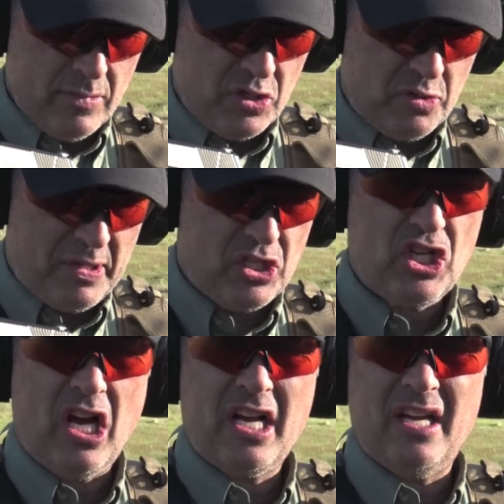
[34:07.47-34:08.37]
it should be
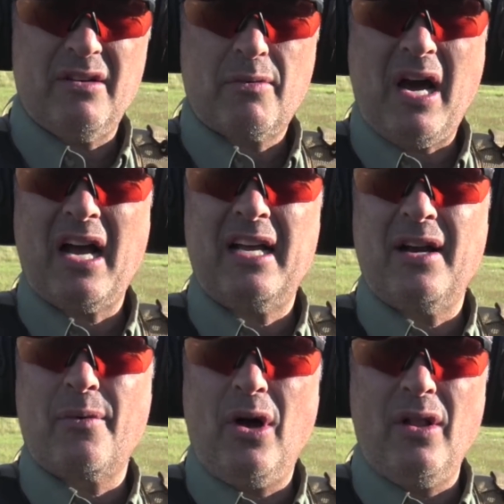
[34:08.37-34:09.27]
chugging, rocking
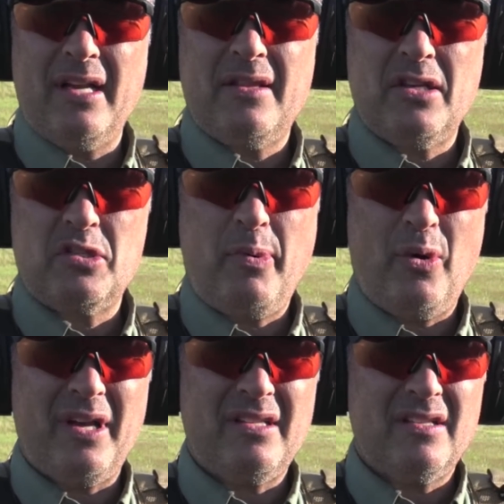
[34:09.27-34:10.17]
and rolling at this
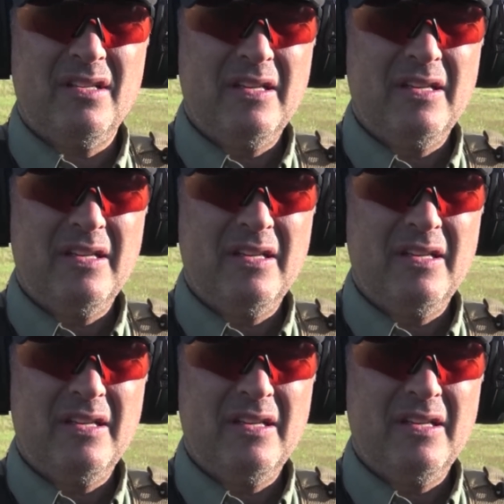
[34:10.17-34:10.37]
point.